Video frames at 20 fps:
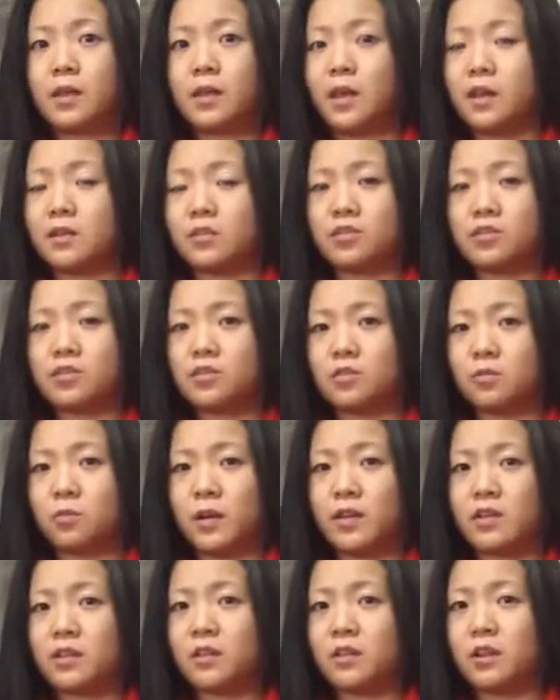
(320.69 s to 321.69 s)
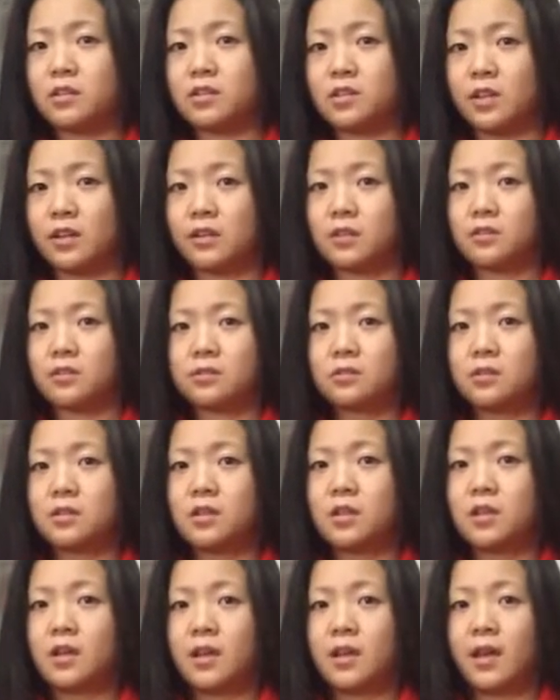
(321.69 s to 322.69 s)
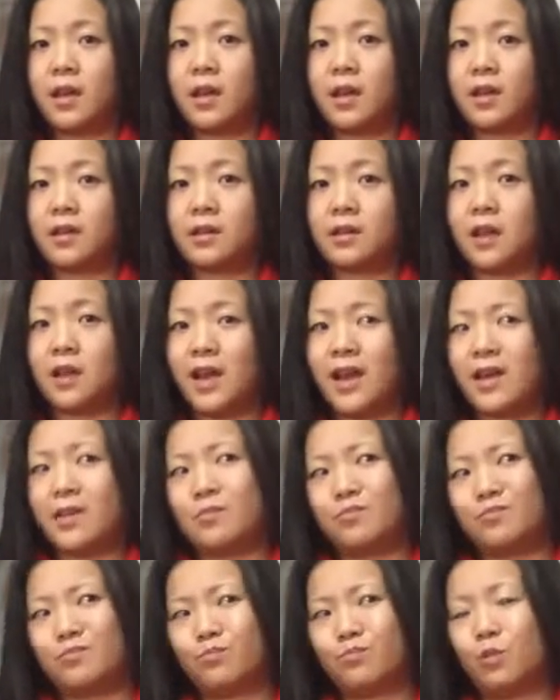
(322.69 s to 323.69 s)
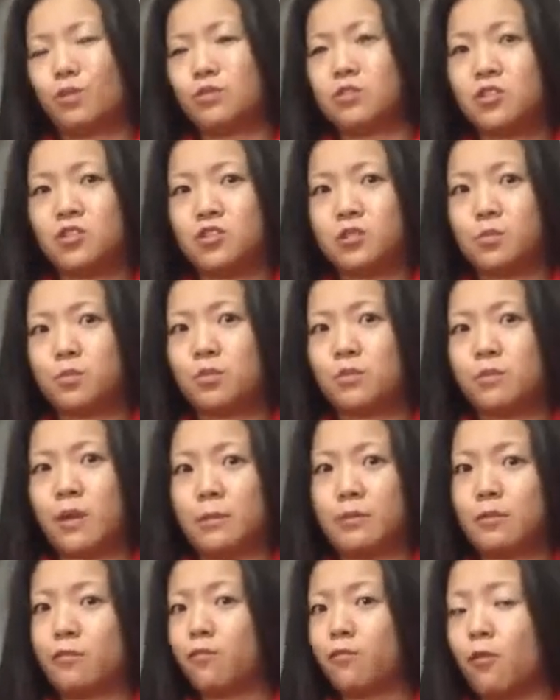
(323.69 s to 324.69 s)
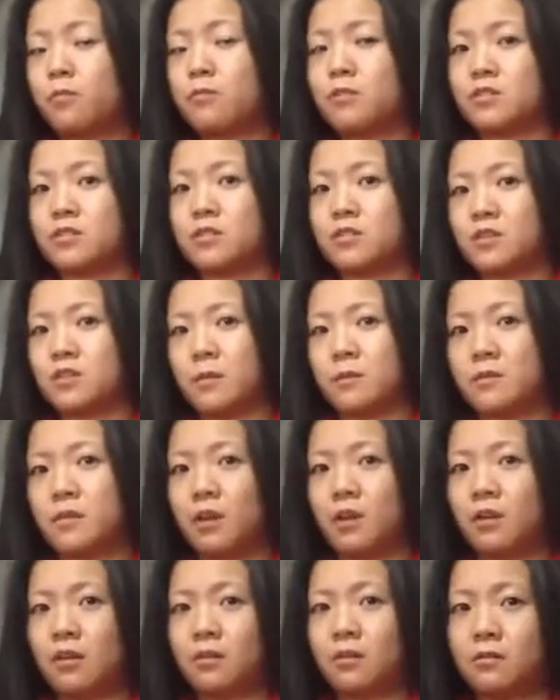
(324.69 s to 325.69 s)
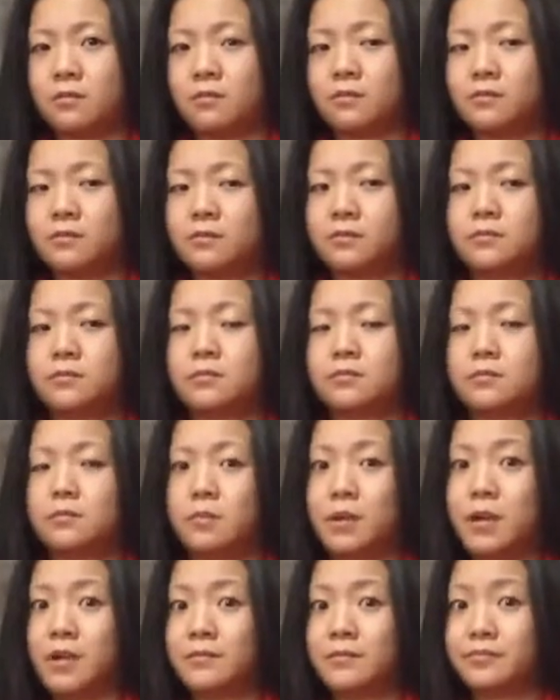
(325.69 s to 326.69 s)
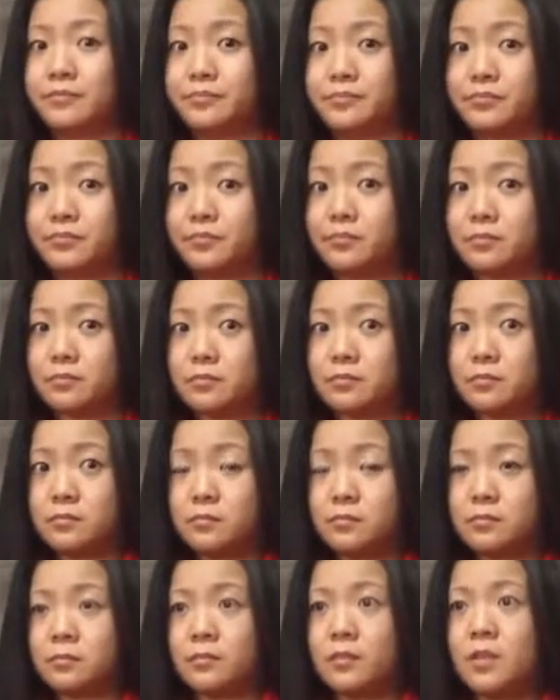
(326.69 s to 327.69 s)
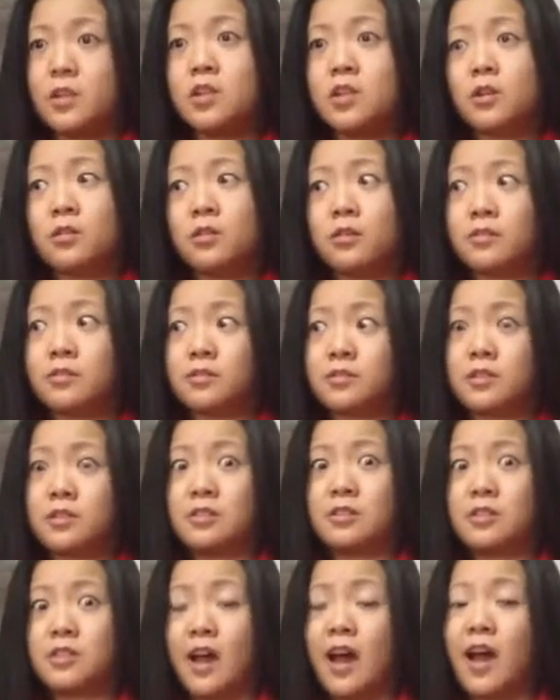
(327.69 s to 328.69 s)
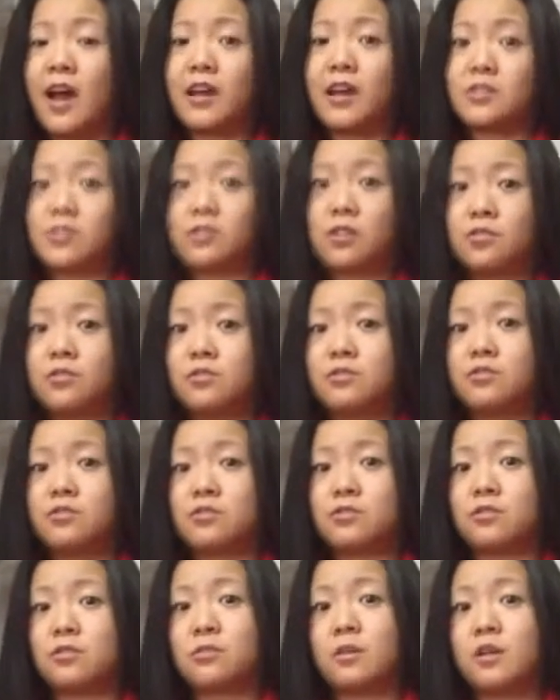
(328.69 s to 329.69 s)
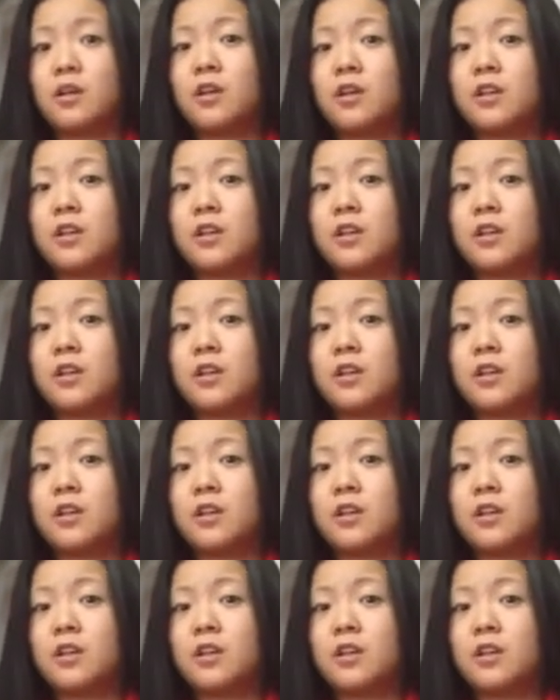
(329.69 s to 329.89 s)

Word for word: Yeah, it's just the Wendy Law channel, and I mostly just put my performances up there, but you know there's these guys on YouTube.